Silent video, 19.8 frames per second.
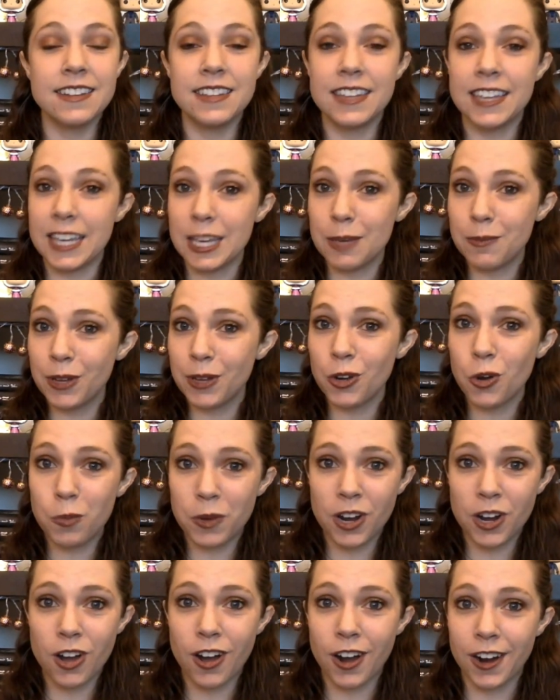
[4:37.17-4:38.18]
keep an
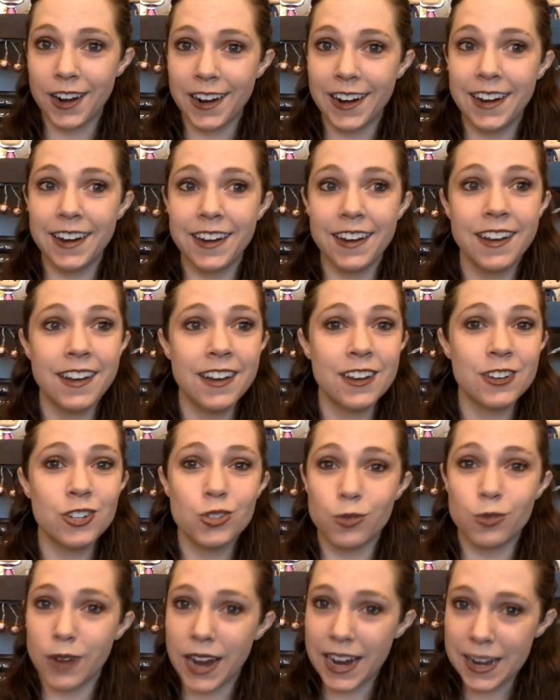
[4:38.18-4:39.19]
open heart
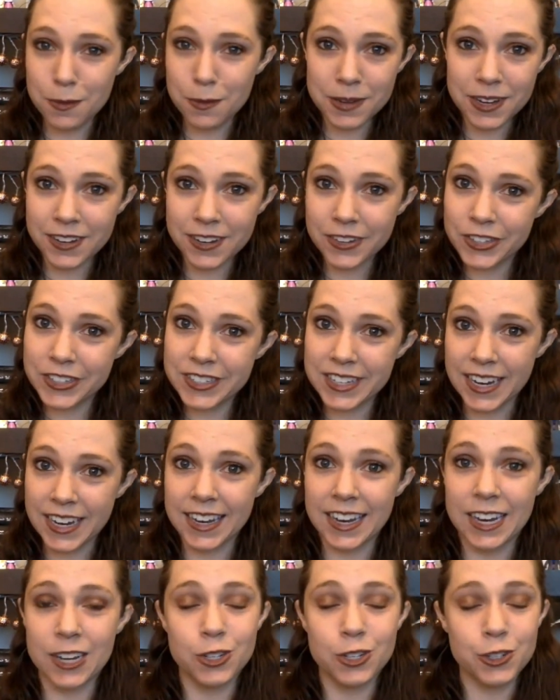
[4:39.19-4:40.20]
try to be
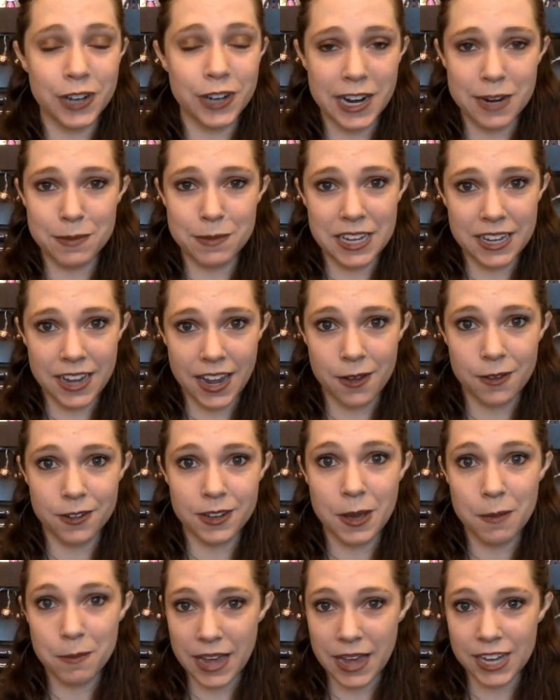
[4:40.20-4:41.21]
understanding, try to be
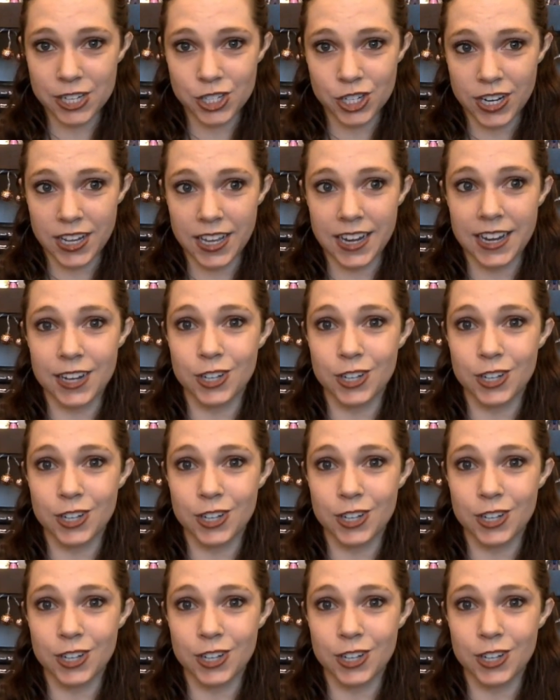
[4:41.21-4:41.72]
compassionate,